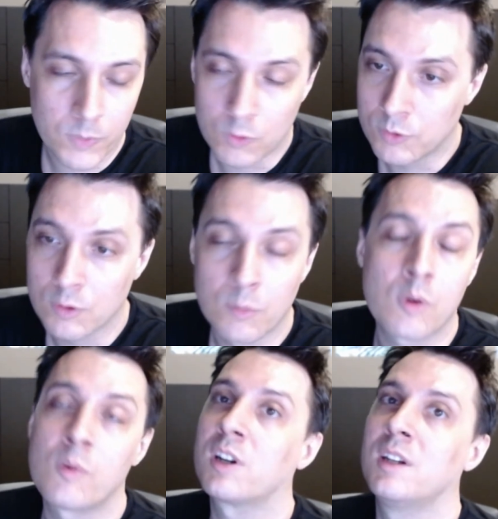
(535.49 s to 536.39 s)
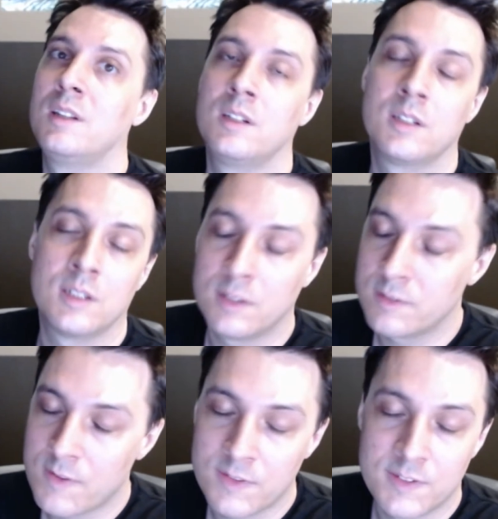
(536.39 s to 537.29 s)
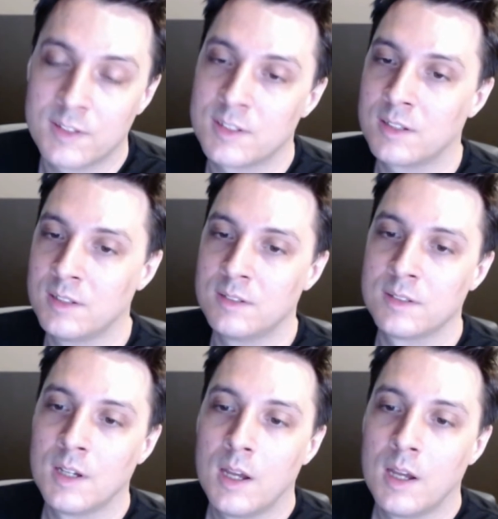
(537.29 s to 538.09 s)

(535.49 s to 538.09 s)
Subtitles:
do some more marketing and things like this.